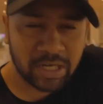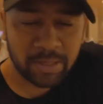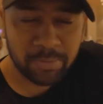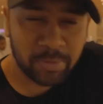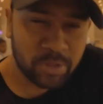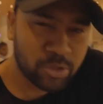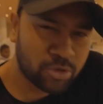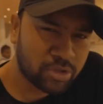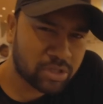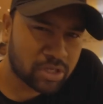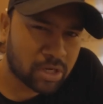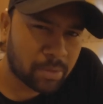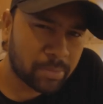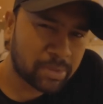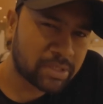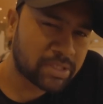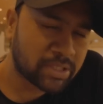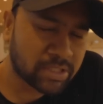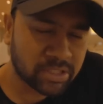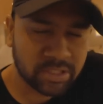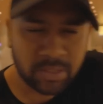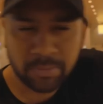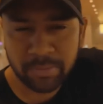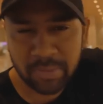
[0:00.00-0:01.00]
let me know in the comment
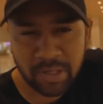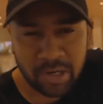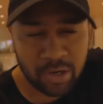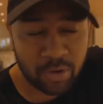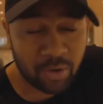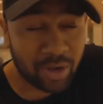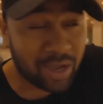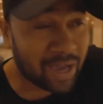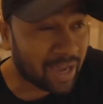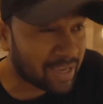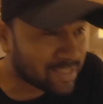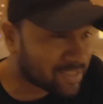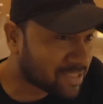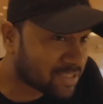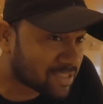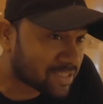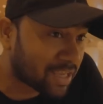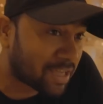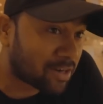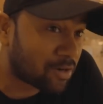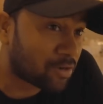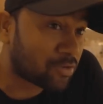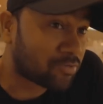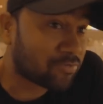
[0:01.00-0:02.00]
section below. I just
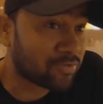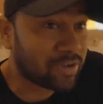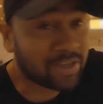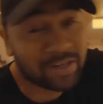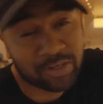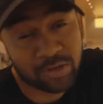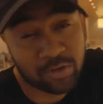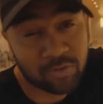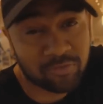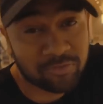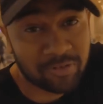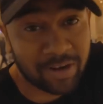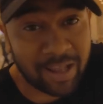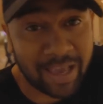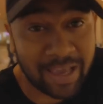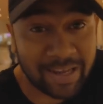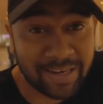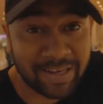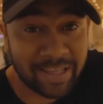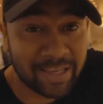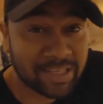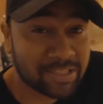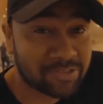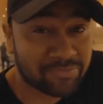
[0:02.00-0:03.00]
cannot wait to fly
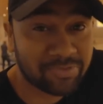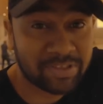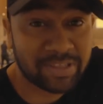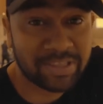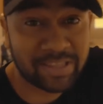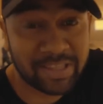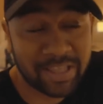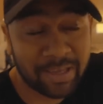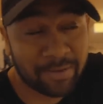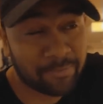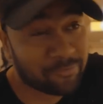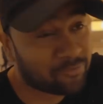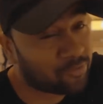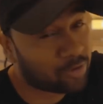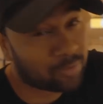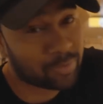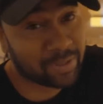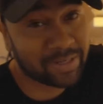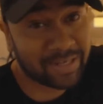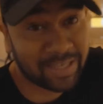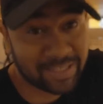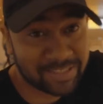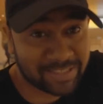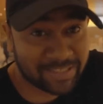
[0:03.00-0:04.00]
next with them for
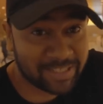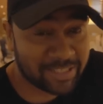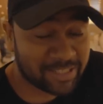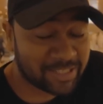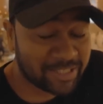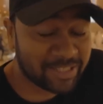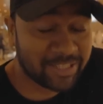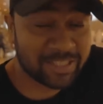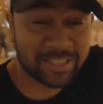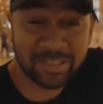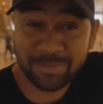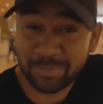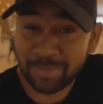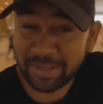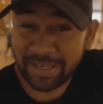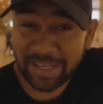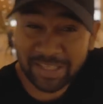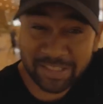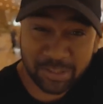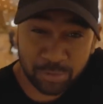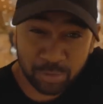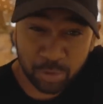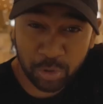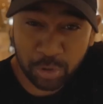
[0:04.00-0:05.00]
my next destination, my
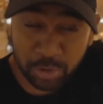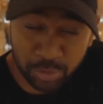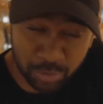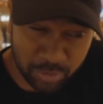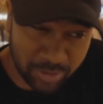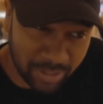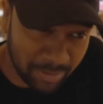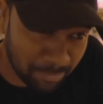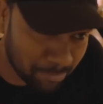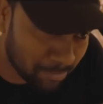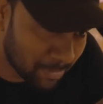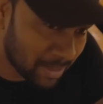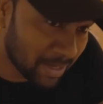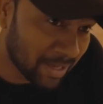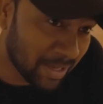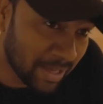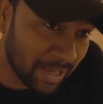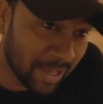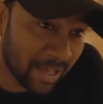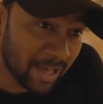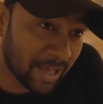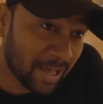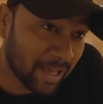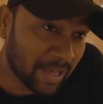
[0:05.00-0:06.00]
next road trip.
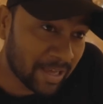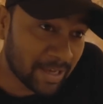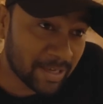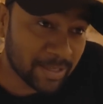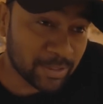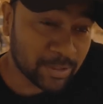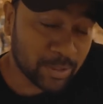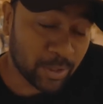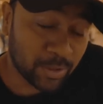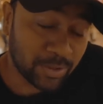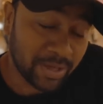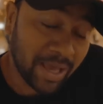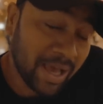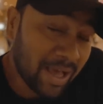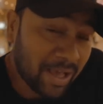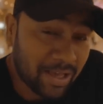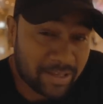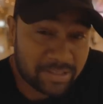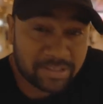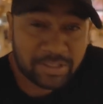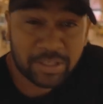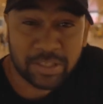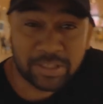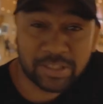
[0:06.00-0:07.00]
So yeah,
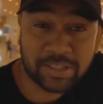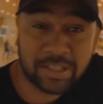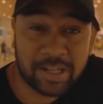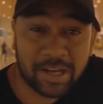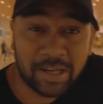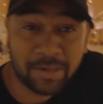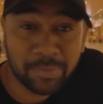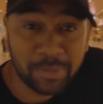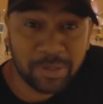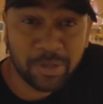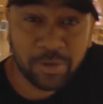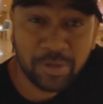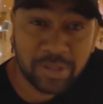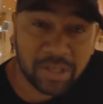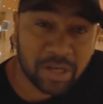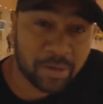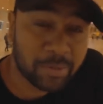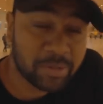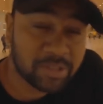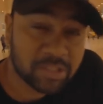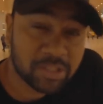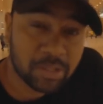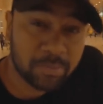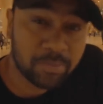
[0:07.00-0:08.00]
just let me know in the
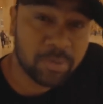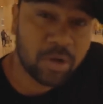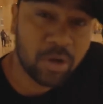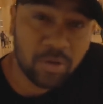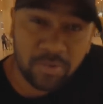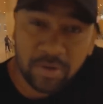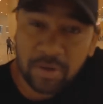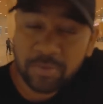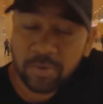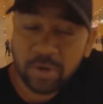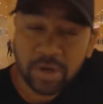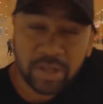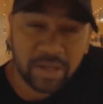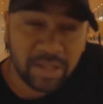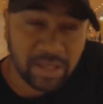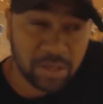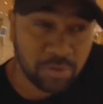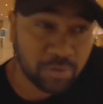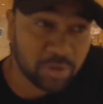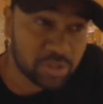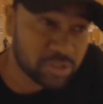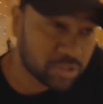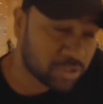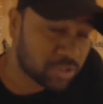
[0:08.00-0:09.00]
comment section below. If you have got any
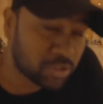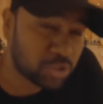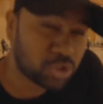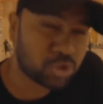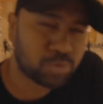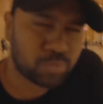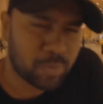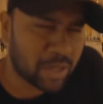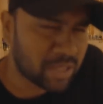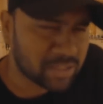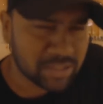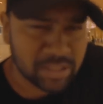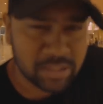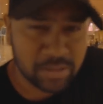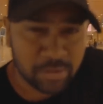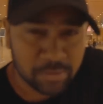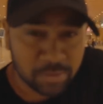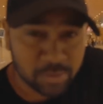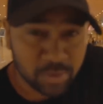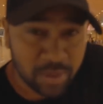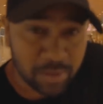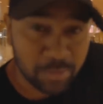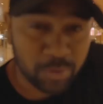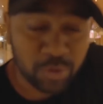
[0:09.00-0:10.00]
questions, smash the
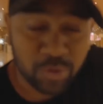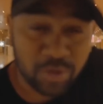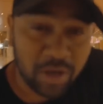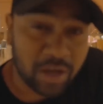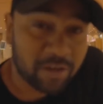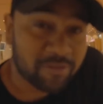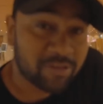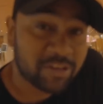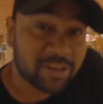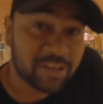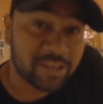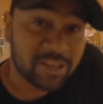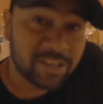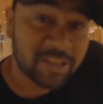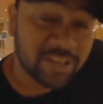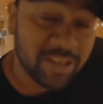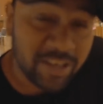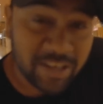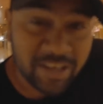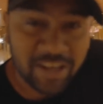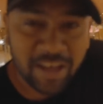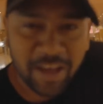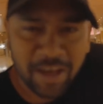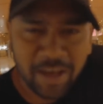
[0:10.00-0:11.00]
subscribe button if you haven't done
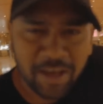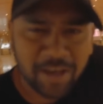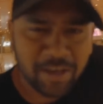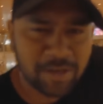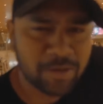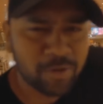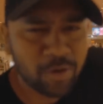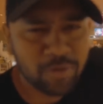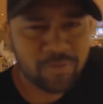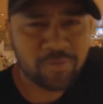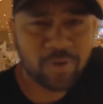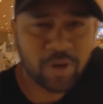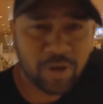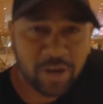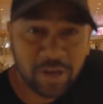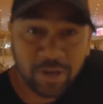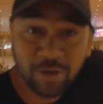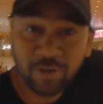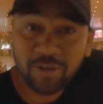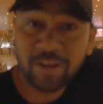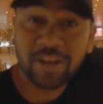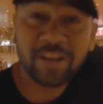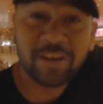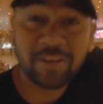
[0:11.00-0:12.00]
yet. And don't forget
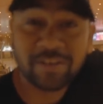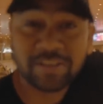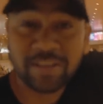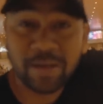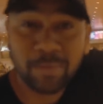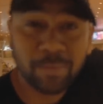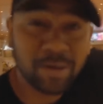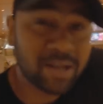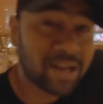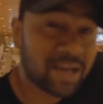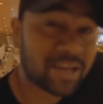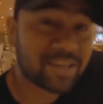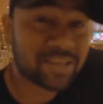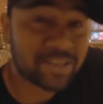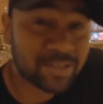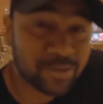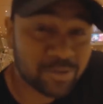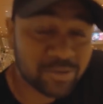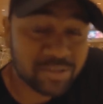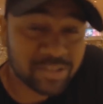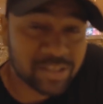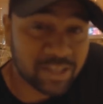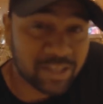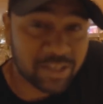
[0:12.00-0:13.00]
to click on the bell icon
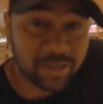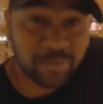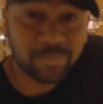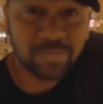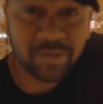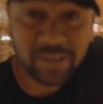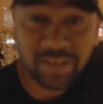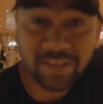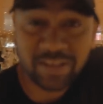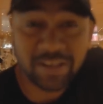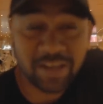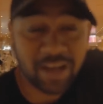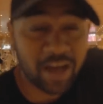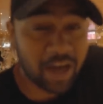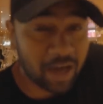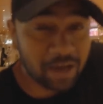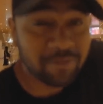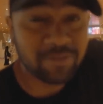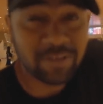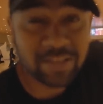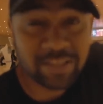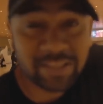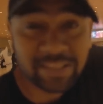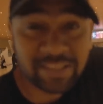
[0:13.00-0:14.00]
to stay updated. I
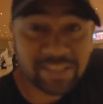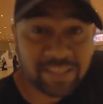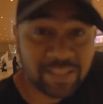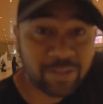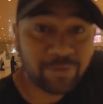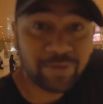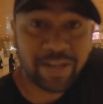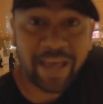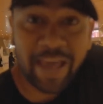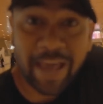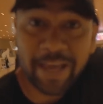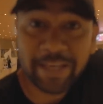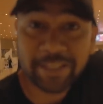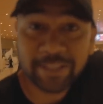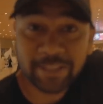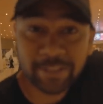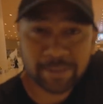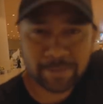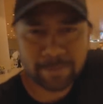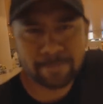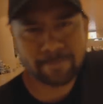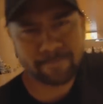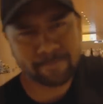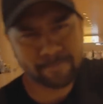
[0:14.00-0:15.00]
will see you
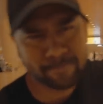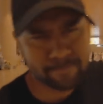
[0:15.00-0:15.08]
next.